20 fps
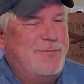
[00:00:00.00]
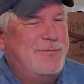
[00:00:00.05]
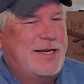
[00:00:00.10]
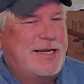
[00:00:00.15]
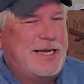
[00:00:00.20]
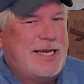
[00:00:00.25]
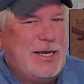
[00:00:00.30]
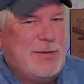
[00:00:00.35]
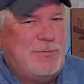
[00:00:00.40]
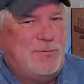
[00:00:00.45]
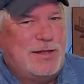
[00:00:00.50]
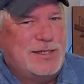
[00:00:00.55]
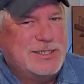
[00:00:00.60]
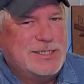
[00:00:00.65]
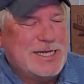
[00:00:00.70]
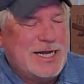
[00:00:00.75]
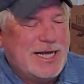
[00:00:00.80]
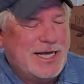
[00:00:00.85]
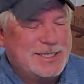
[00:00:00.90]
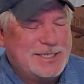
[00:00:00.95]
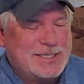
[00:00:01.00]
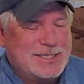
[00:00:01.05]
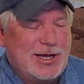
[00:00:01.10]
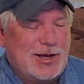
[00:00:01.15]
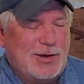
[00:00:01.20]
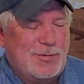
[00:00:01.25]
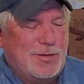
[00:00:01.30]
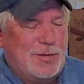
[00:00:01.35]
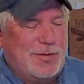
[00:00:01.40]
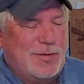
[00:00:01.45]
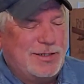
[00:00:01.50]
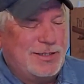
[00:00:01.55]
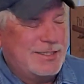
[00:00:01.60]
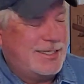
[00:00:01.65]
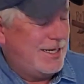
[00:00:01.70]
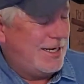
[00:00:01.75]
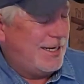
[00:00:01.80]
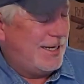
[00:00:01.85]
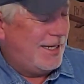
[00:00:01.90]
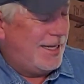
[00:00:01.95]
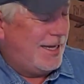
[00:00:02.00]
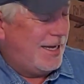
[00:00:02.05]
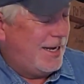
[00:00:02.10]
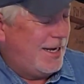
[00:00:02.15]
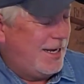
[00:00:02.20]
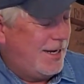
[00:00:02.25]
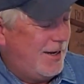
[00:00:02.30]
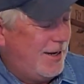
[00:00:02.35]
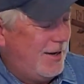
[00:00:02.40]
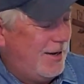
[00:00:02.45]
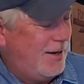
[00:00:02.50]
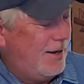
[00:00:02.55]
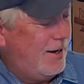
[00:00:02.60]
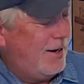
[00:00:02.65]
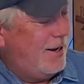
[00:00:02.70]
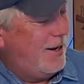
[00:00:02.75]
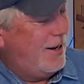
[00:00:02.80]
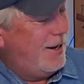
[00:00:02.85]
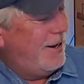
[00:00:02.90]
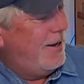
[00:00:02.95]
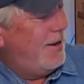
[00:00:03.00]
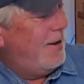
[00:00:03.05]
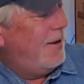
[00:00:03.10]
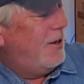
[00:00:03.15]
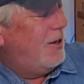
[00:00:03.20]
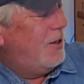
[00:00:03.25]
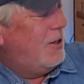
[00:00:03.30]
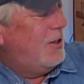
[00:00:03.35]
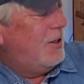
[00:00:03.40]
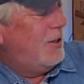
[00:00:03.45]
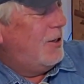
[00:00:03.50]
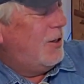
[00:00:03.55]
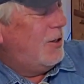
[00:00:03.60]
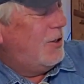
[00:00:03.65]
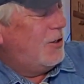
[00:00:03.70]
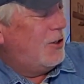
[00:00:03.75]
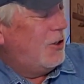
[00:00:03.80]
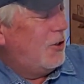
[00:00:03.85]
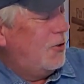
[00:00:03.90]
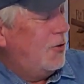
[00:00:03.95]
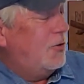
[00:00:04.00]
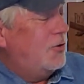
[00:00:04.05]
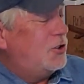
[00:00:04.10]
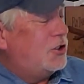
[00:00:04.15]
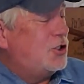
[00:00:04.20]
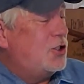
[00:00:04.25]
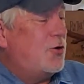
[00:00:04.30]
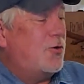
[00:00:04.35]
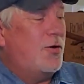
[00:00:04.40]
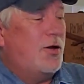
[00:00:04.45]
to keep this next album, I'll tell you that. Use Your